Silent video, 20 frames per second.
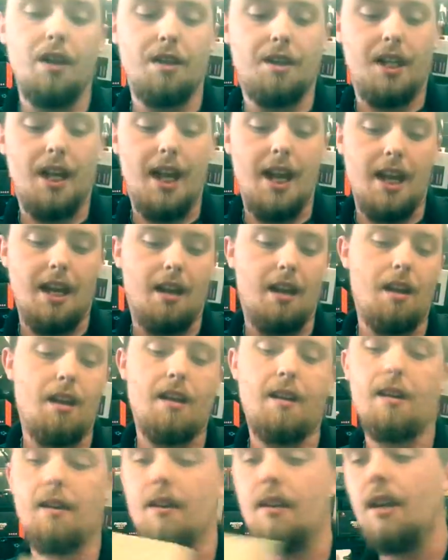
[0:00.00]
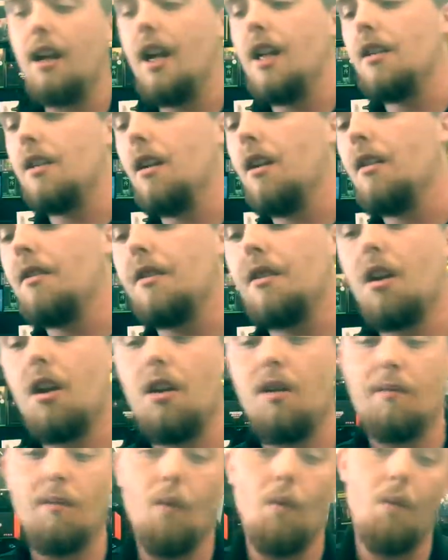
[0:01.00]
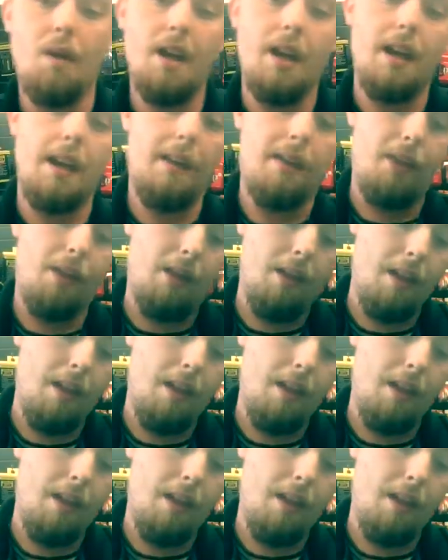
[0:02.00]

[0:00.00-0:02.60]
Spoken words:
your tank, it does come with,